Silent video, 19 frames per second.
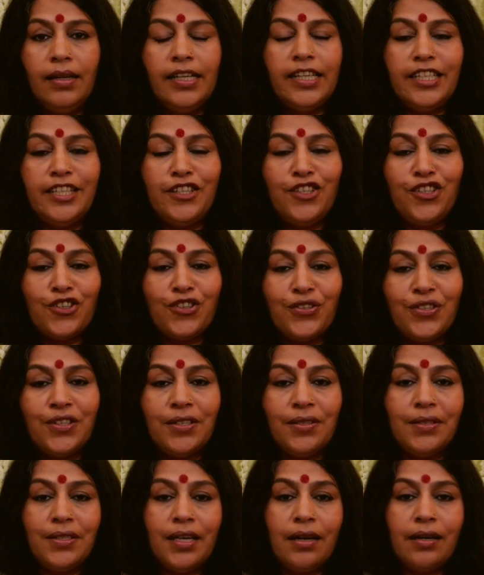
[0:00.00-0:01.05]
It is your
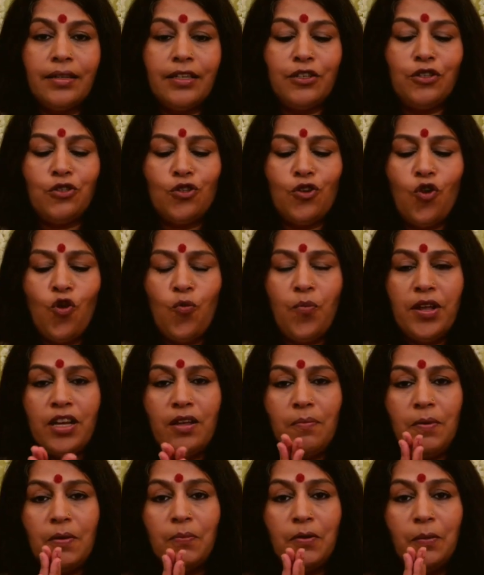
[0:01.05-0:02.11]
sincerity. So
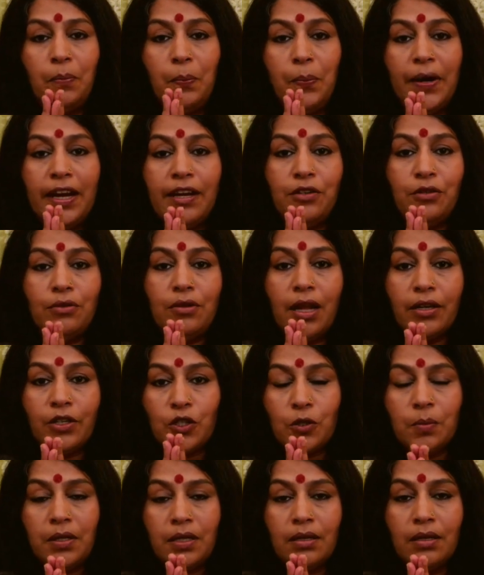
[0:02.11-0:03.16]
many people pray to
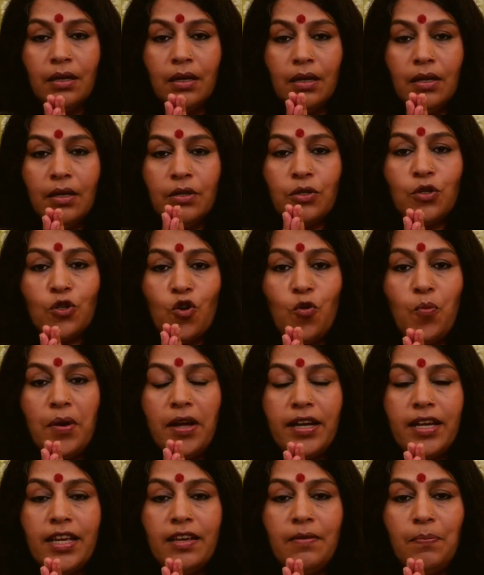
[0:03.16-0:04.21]
Lakshmi. So
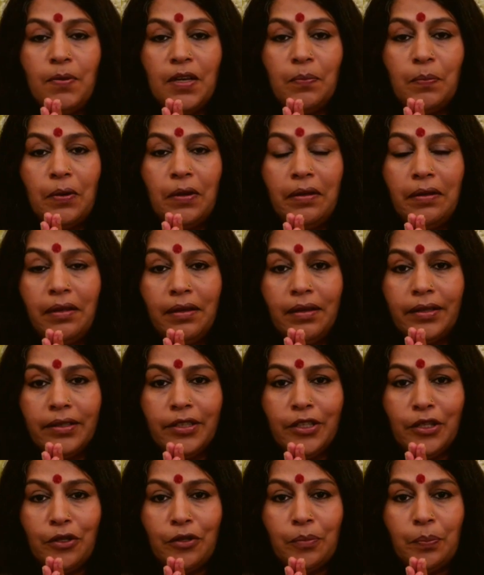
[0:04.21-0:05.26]
many people,
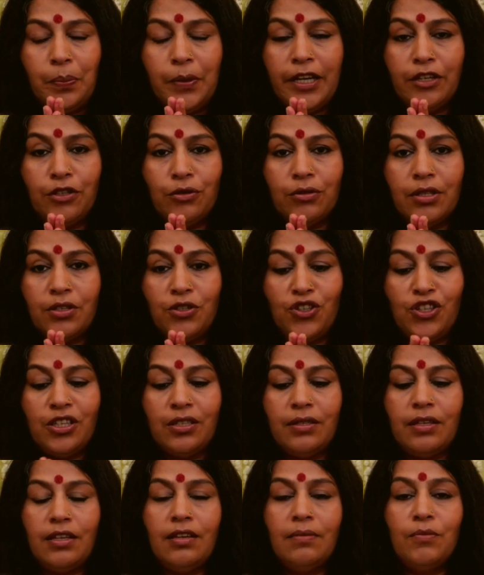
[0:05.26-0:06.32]
you know, pray to the
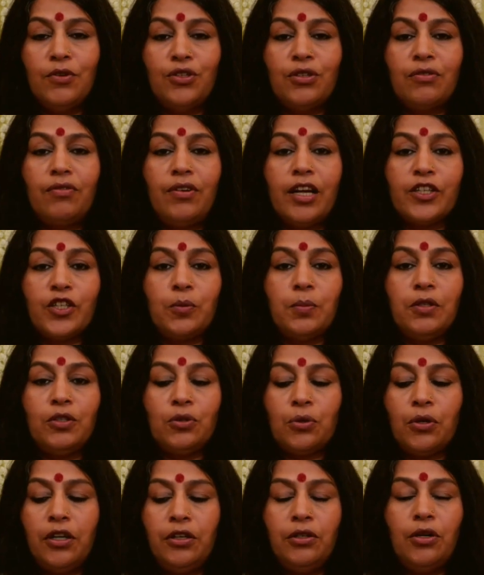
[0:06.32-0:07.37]
cheesy image of Lakshmi
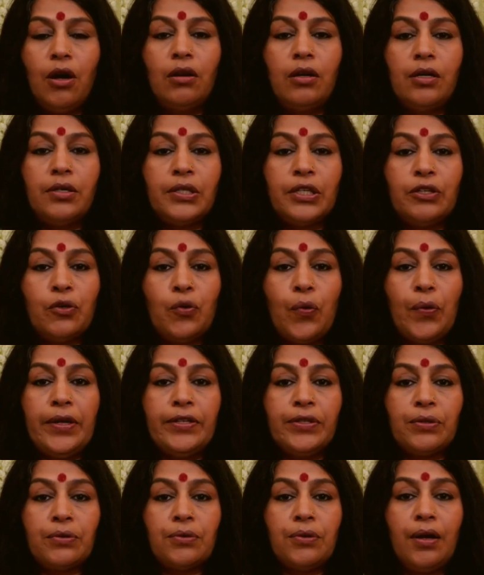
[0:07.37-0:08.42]
throwing dollars and
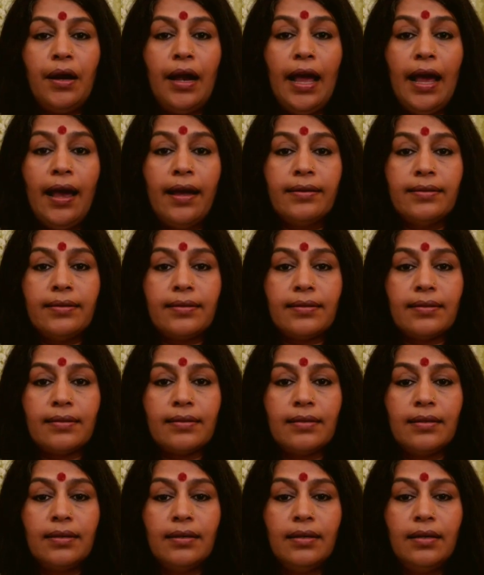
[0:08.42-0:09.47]
coins through our hands.
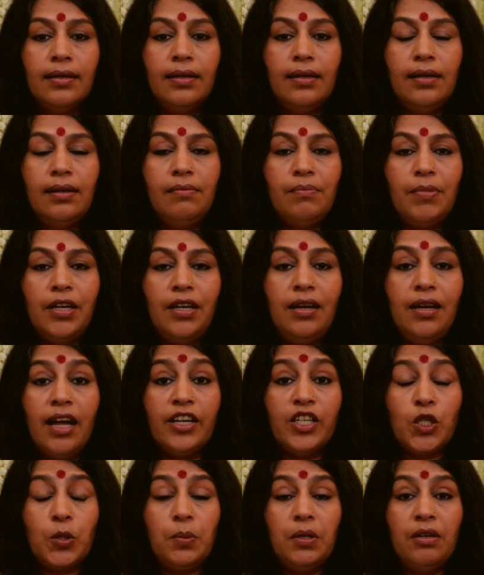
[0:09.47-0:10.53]
But
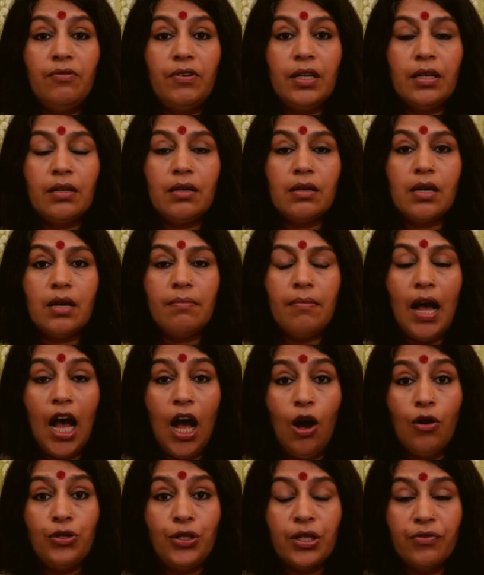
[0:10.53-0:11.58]
Lakshmi will come
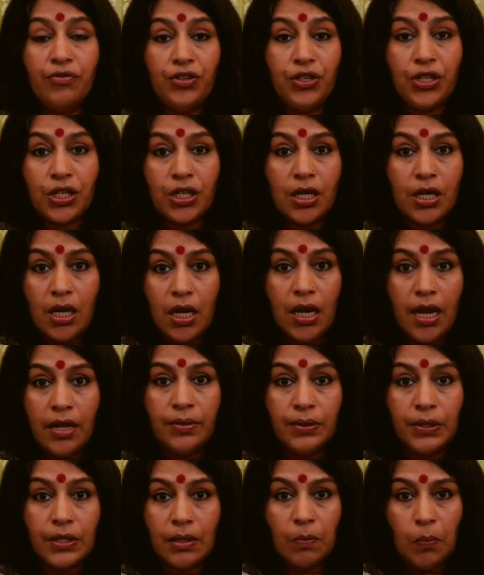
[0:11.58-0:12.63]
out of turn
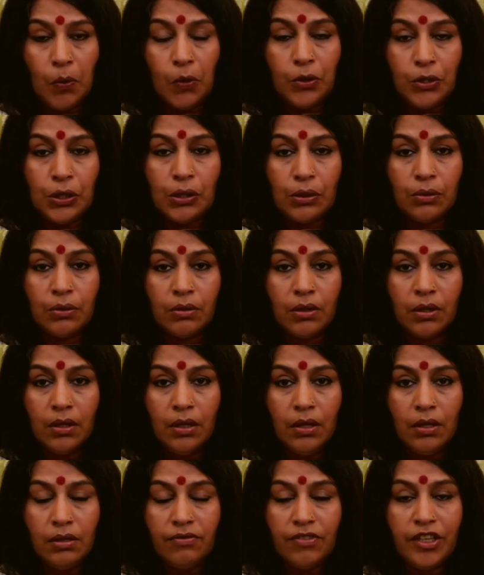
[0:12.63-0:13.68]
and support you
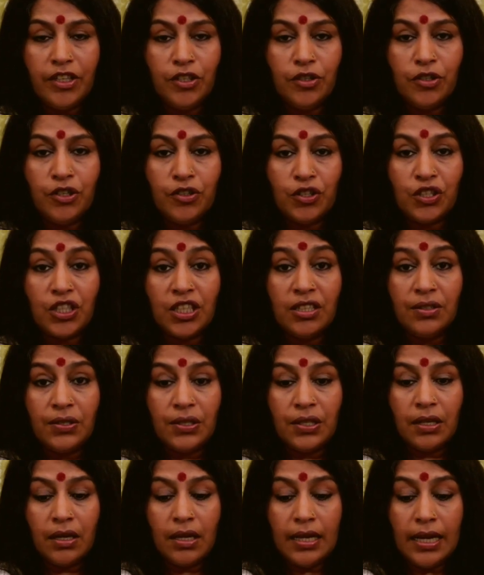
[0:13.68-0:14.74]
when you
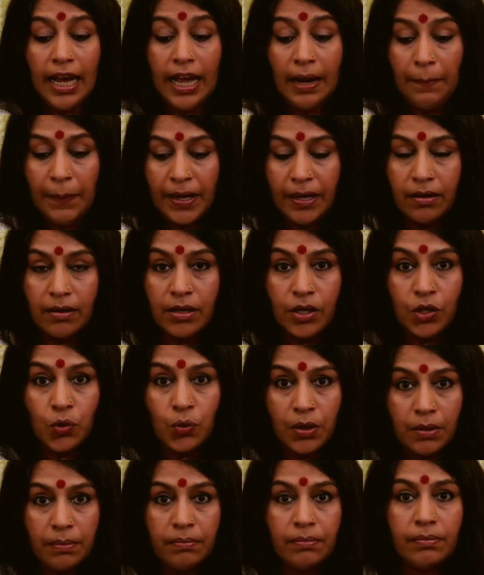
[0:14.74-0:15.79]
sincerely help an
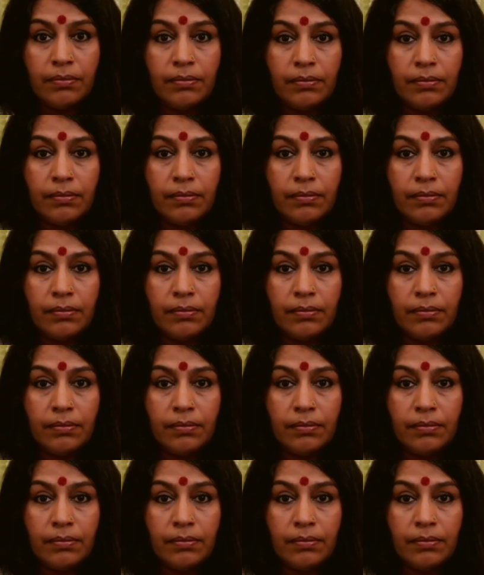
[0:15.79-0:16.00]
earthworm.